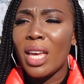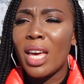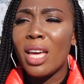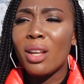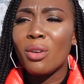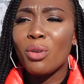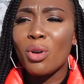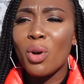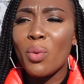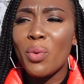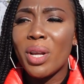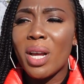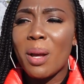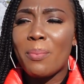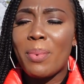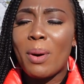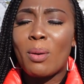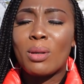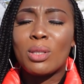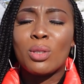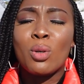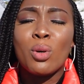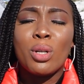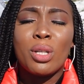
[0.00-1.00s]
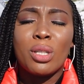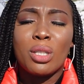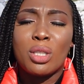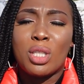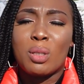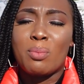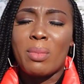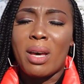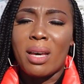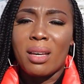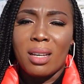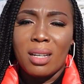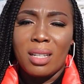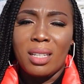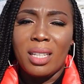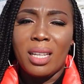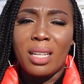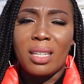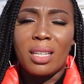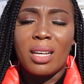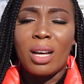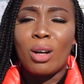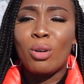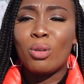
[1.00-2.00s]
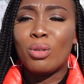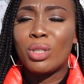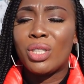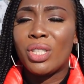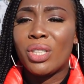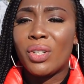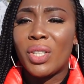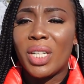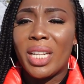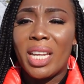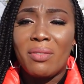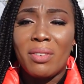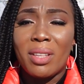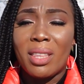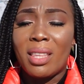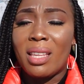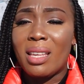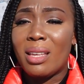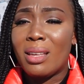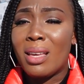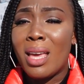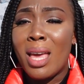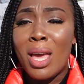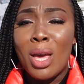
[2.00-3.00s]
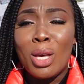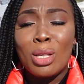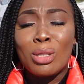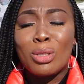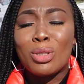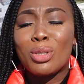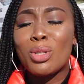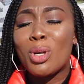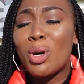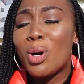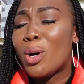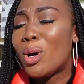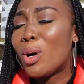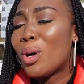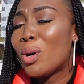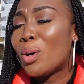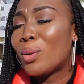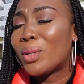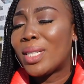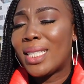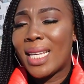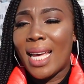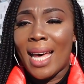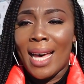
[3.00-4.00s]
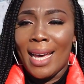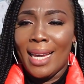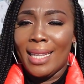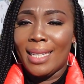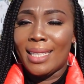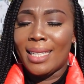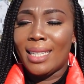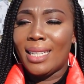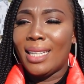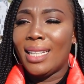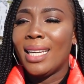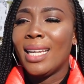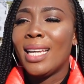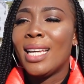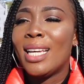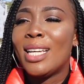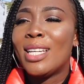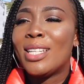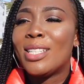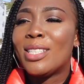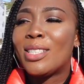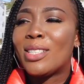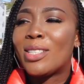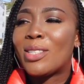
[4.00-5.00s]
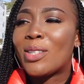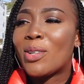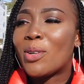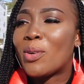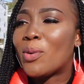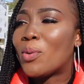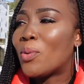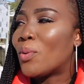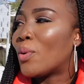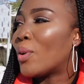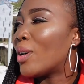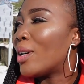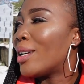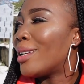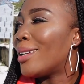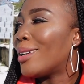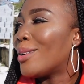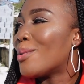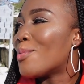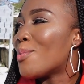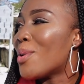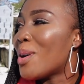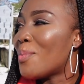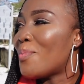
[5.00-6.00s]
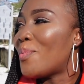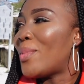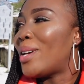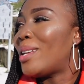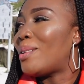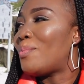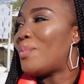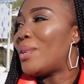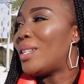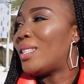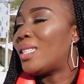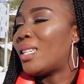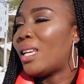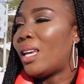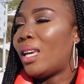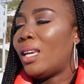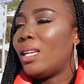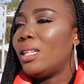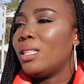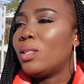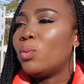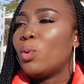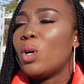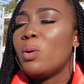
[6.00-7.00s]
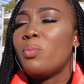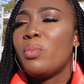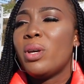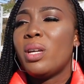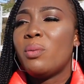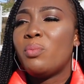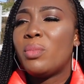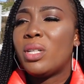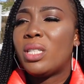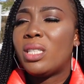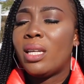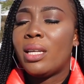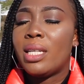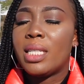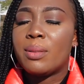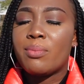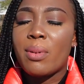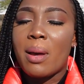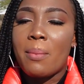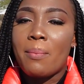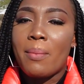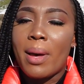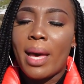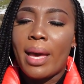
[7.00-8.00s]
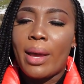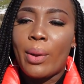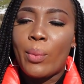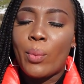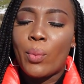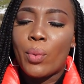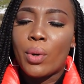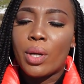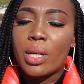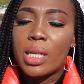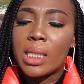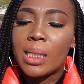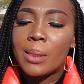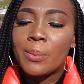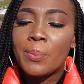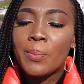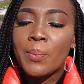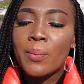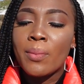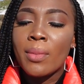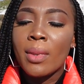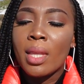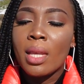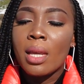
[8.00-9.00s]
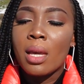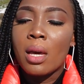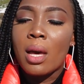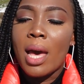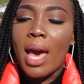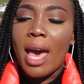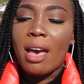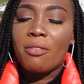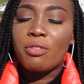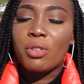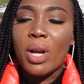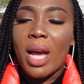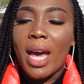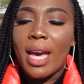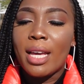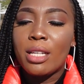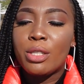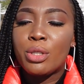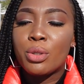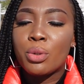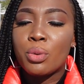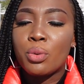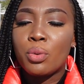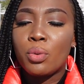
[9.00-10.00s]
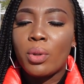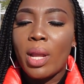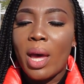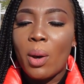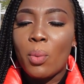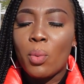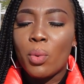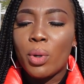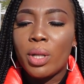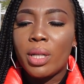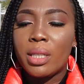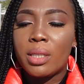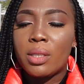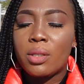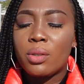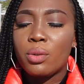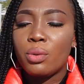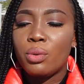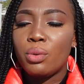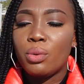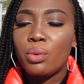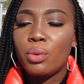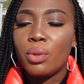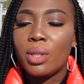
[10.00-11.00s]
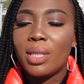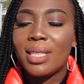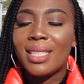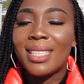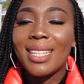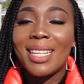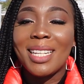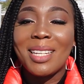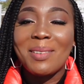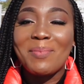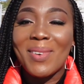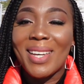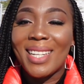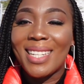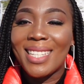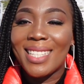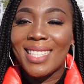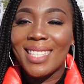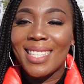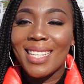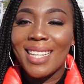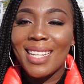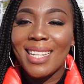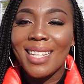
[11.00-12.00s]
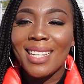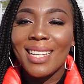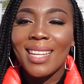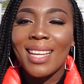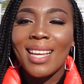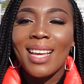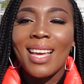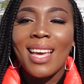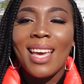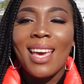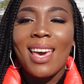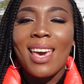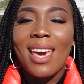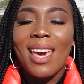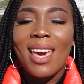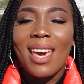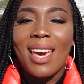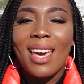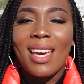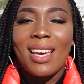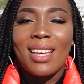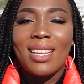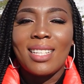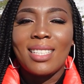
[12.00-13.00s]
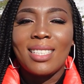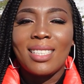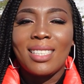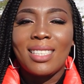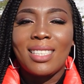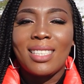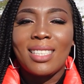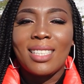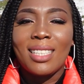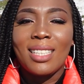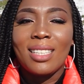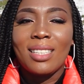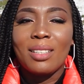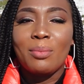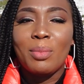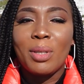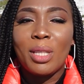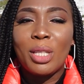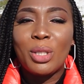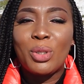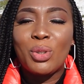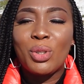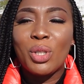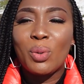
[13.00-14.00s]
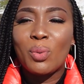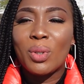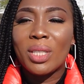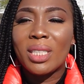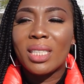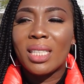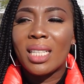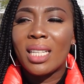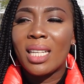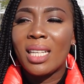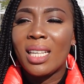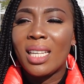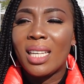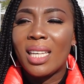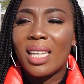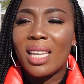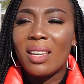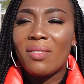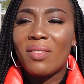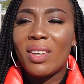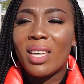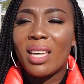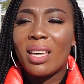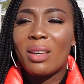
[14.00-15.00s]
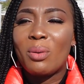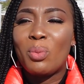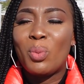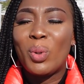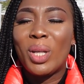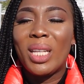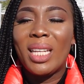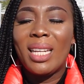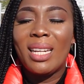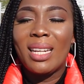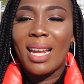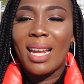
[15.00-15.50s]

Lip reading: And growing up, I was holding to my Ghanaian culture and everything so tightly. So what made me change? What made me change my mind was, after high school, I wanted to study medicine. And the military was giving a really